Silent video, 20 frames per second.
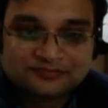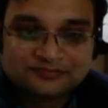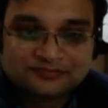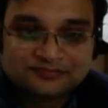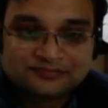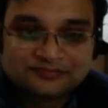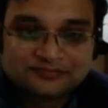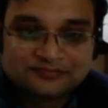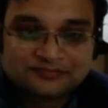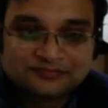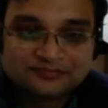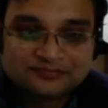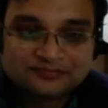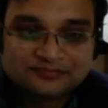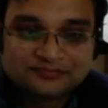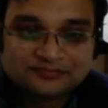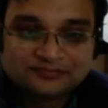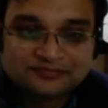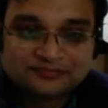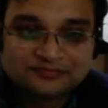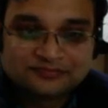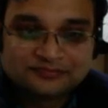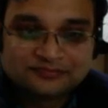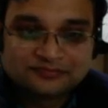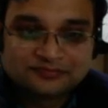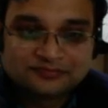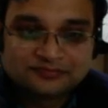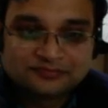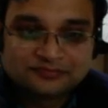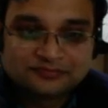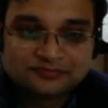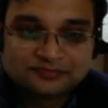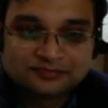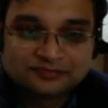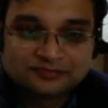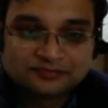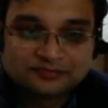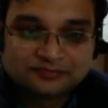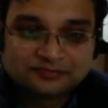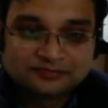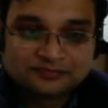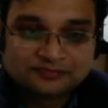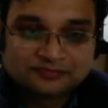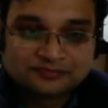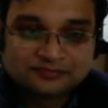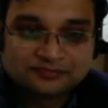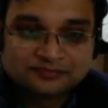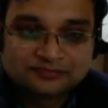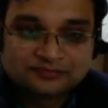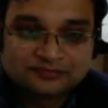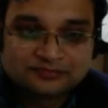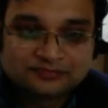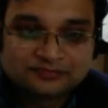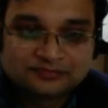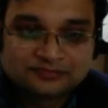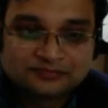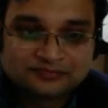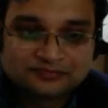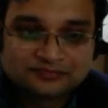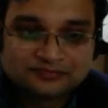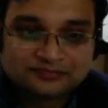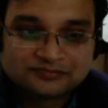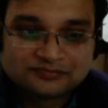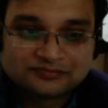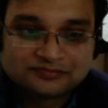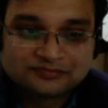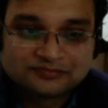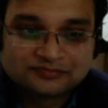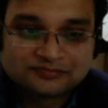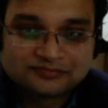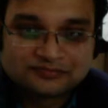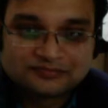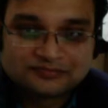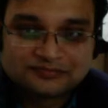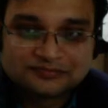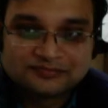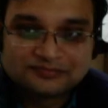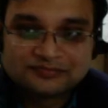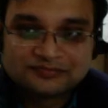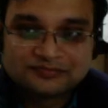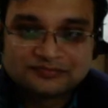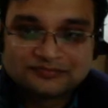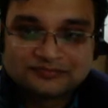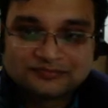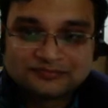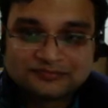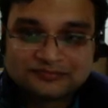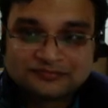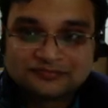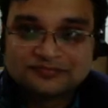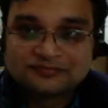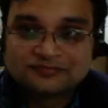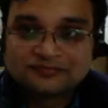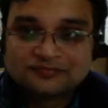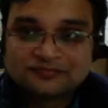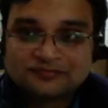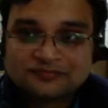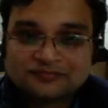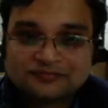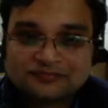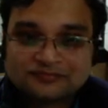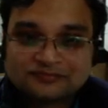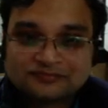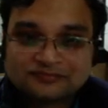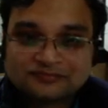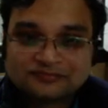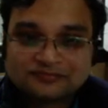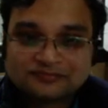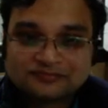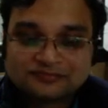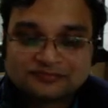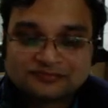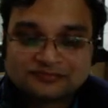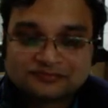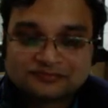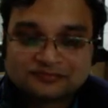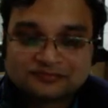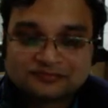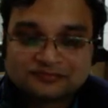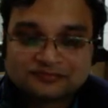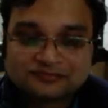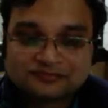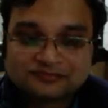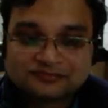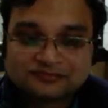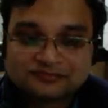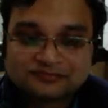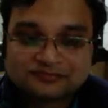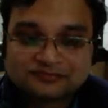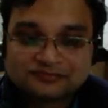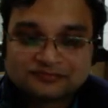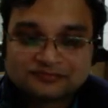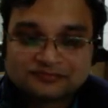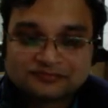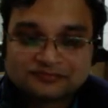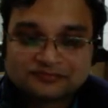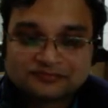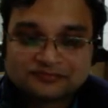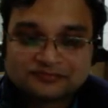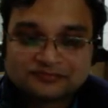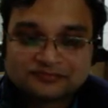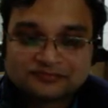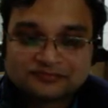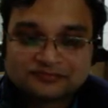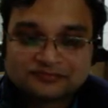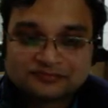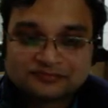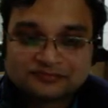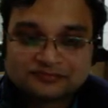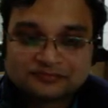This person isn't speaking.